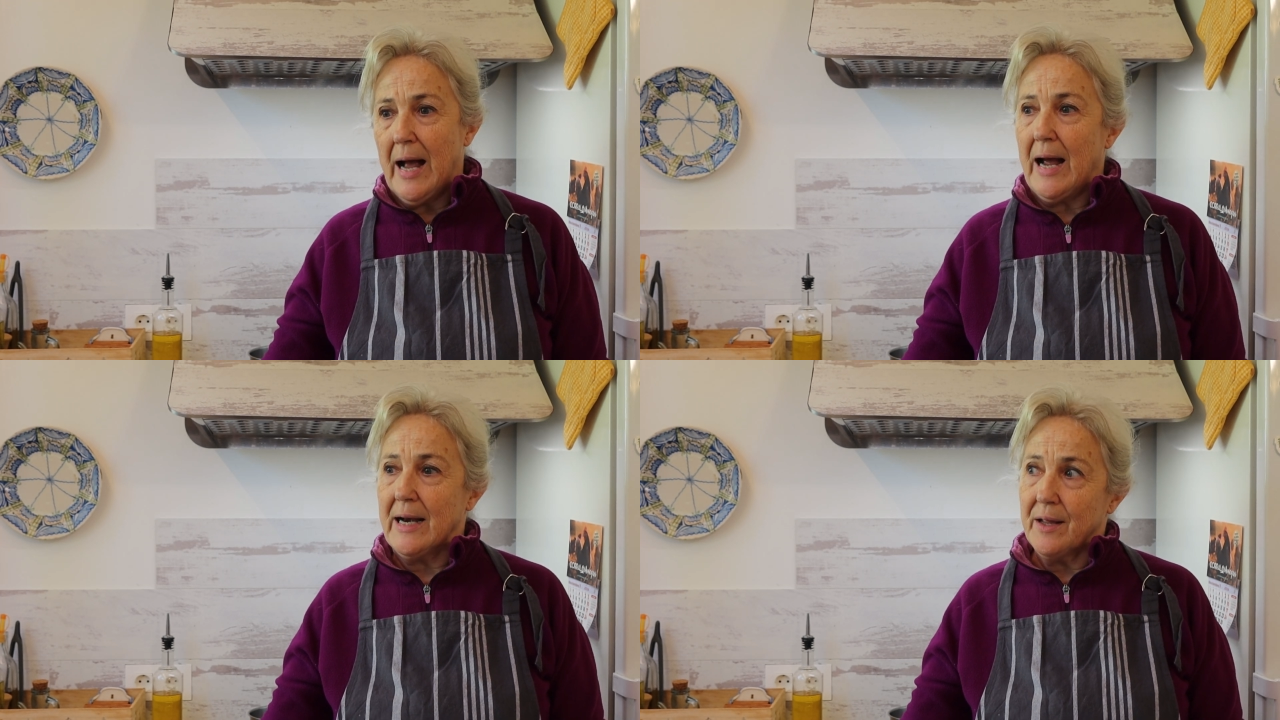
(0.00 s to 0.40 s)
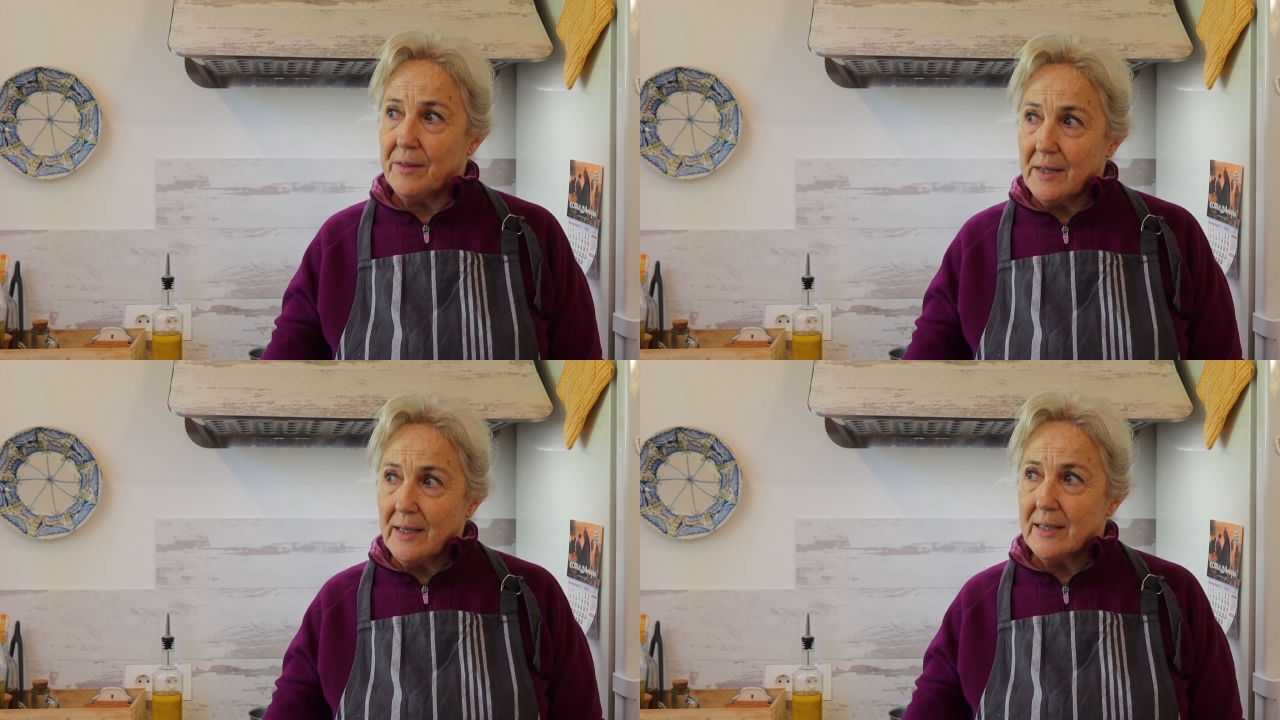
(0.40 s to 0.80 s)
And I
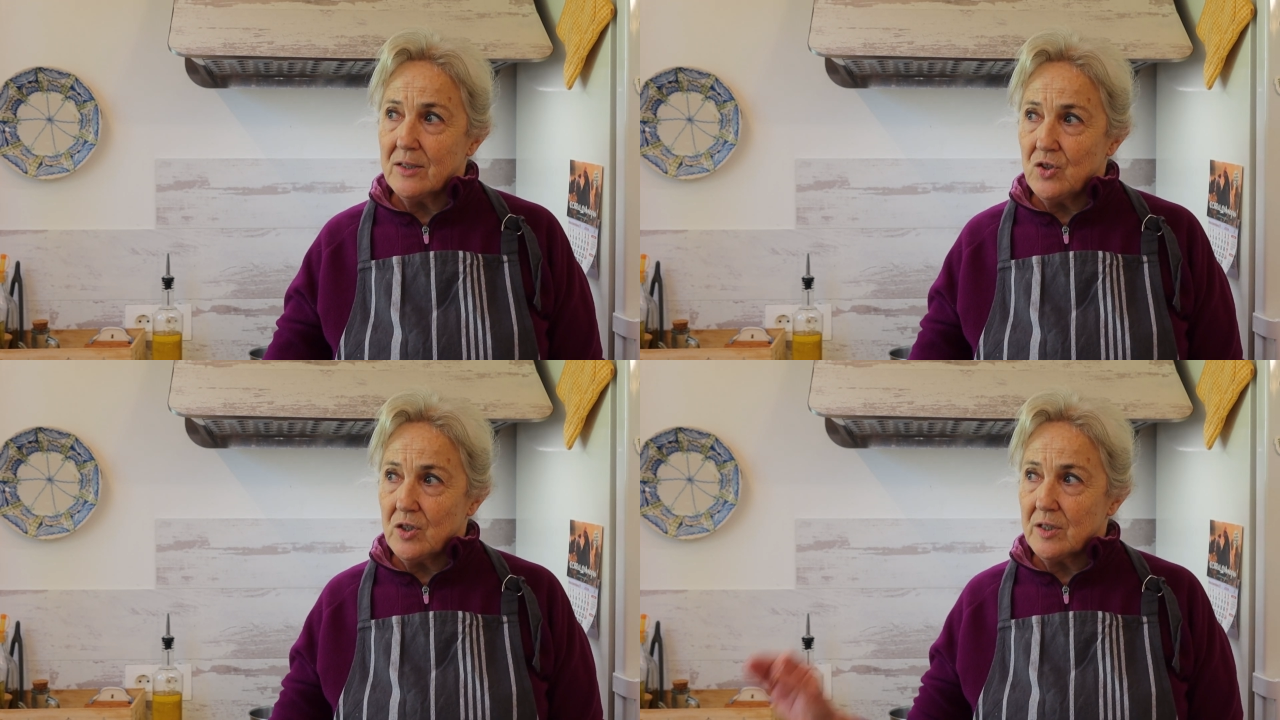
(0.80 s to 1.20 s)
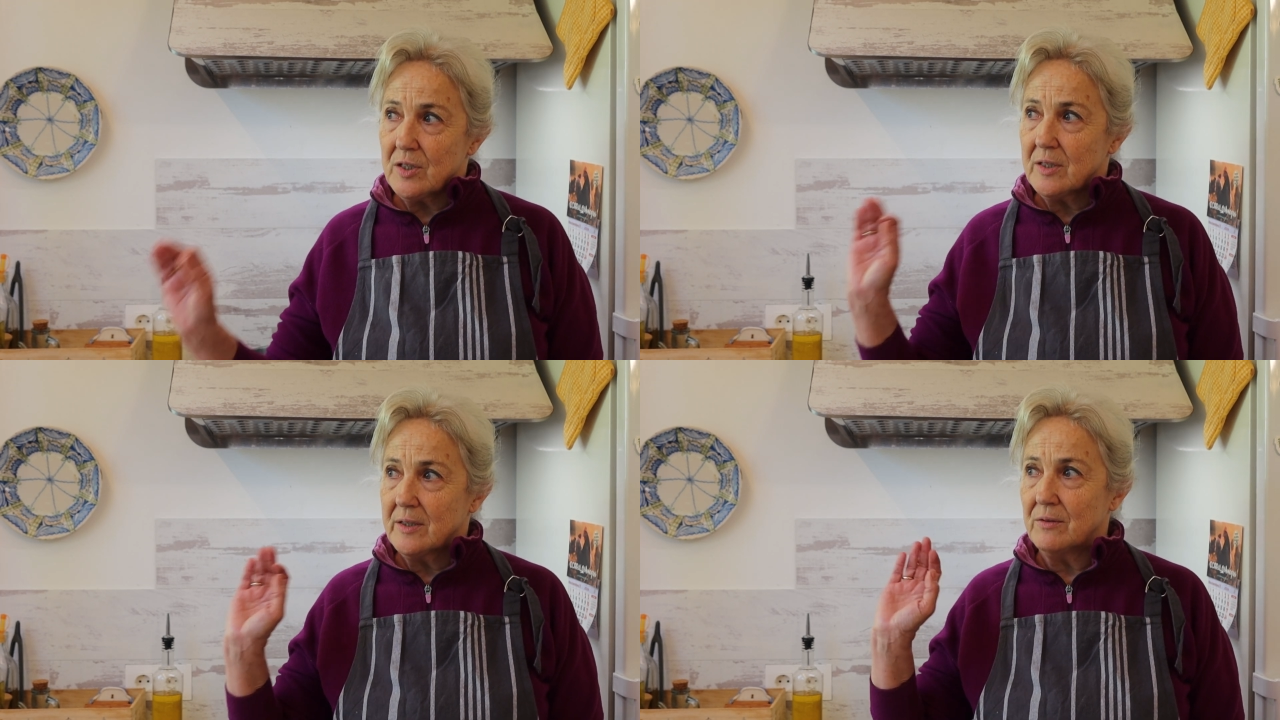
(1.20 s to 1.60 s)
think it's
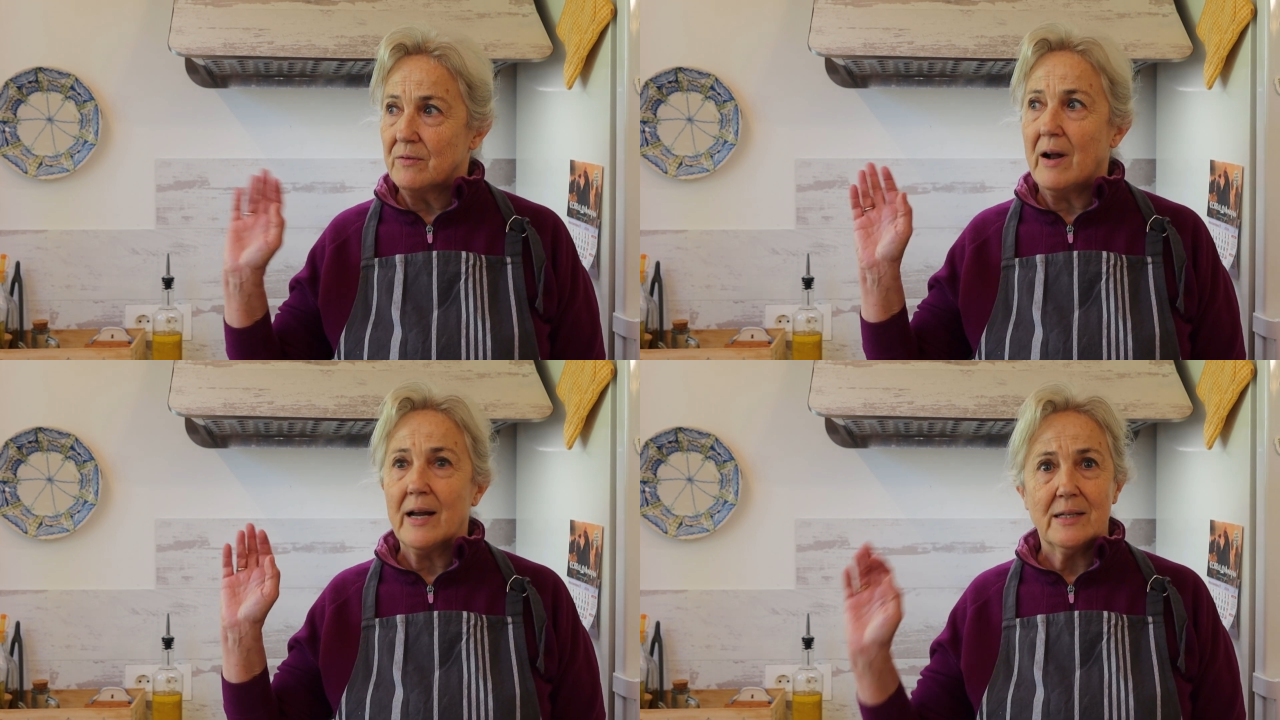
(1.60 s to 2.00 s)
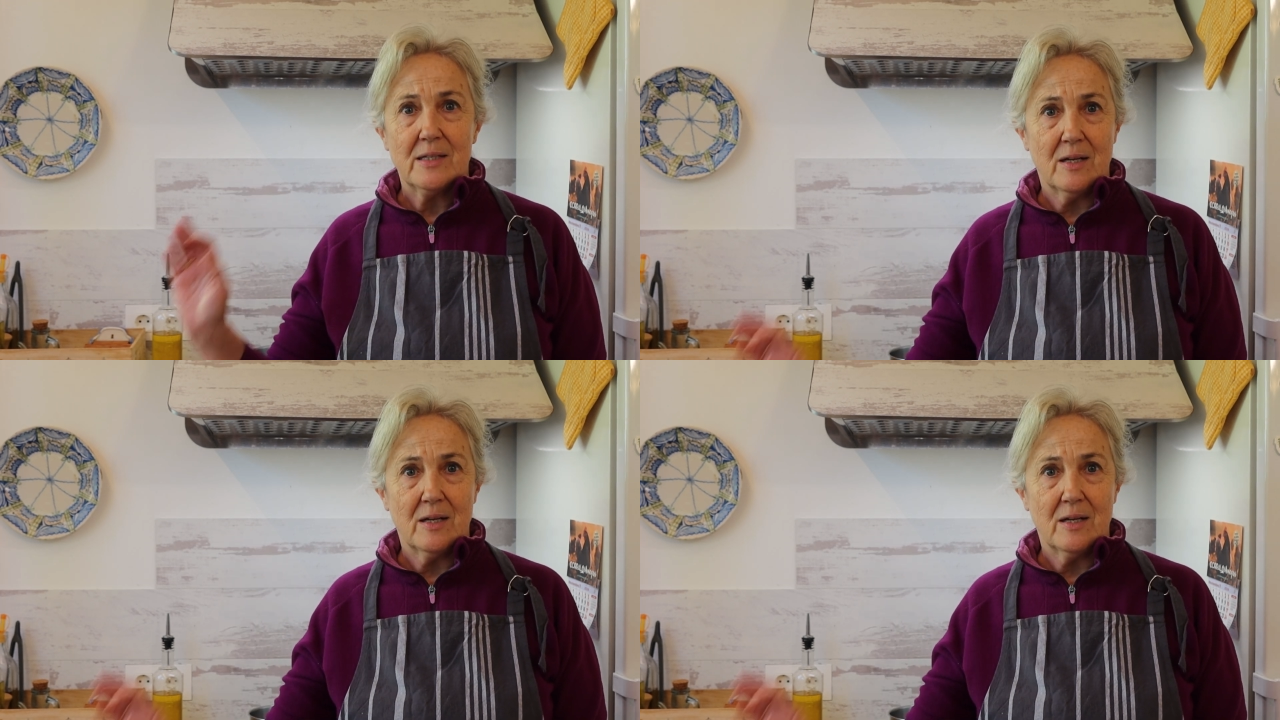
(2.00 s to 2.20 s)
just the right